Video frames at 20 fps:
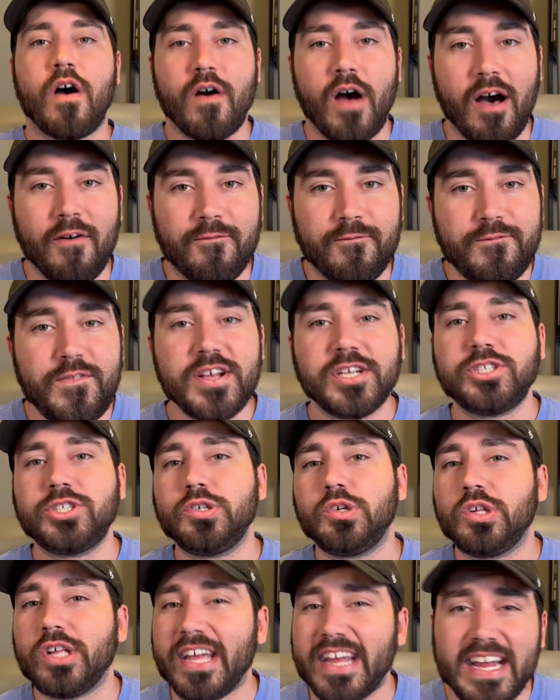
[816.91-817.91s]

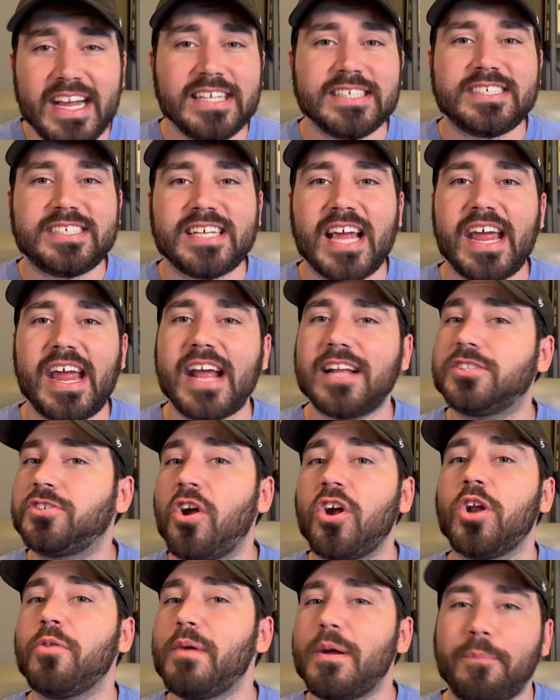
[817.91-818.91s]
official NCAA
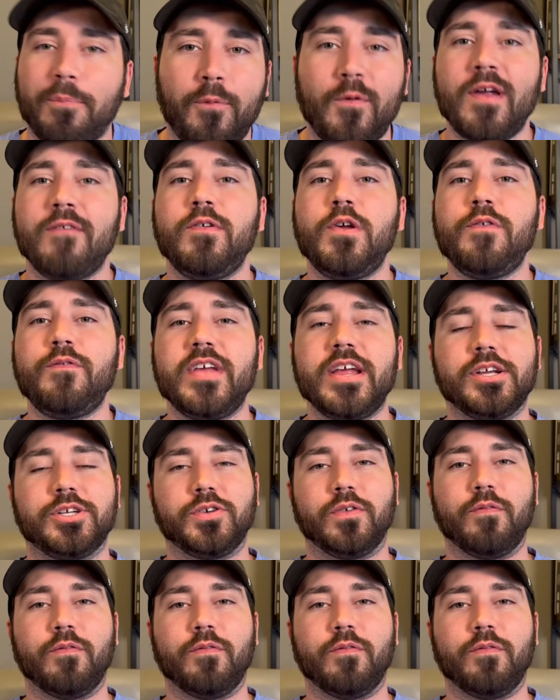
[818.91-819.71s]
tournament preview